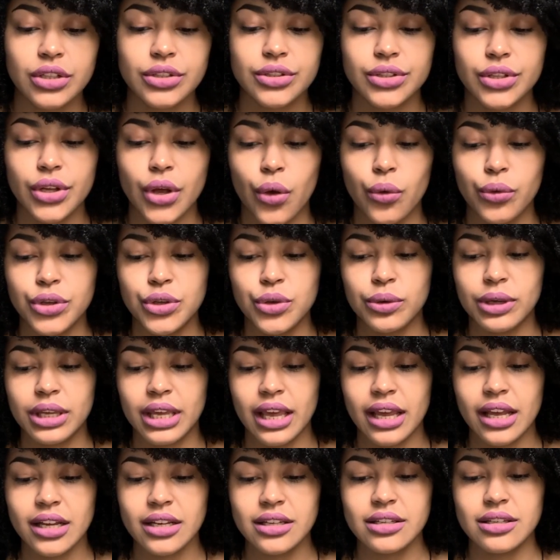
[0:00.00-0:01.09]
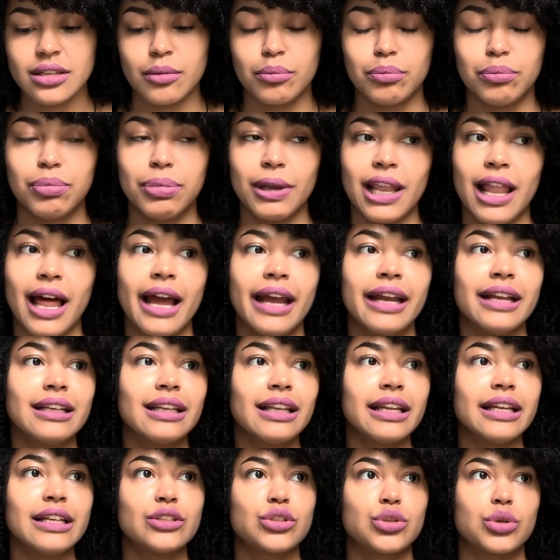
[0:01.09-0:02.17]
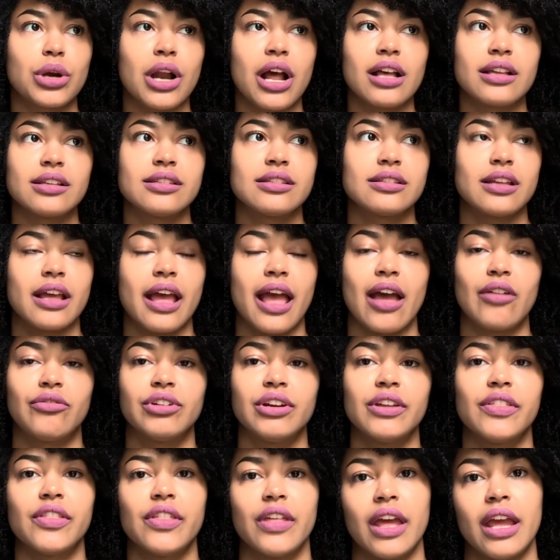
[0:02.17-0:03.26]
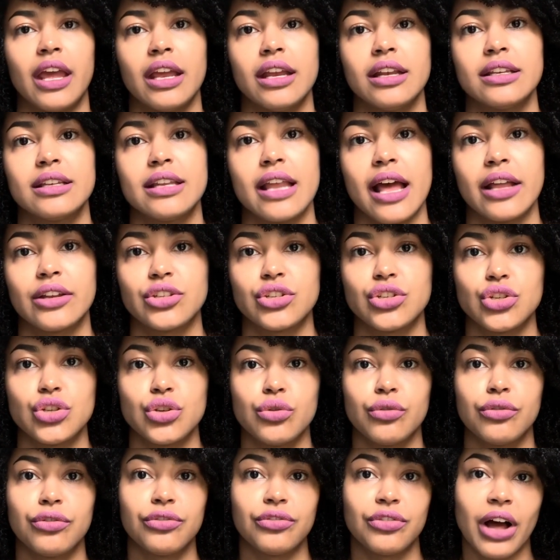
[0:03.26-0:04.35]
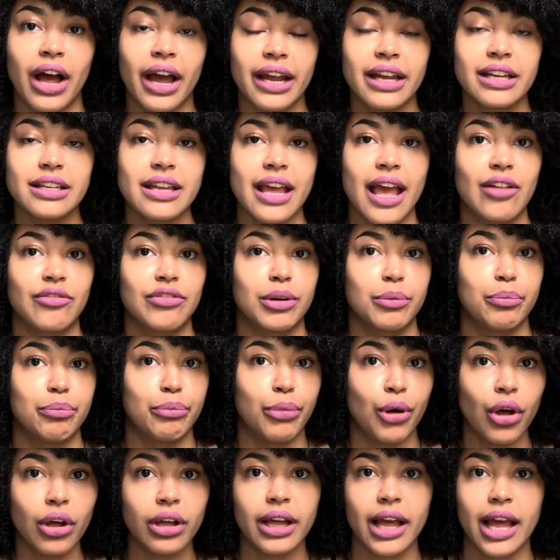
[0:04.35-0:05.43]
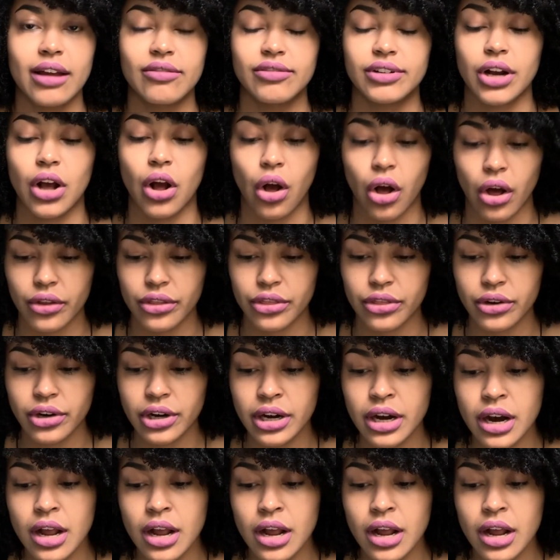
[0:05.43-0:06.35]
So you can't blindly trust everything that you find, every book, every author,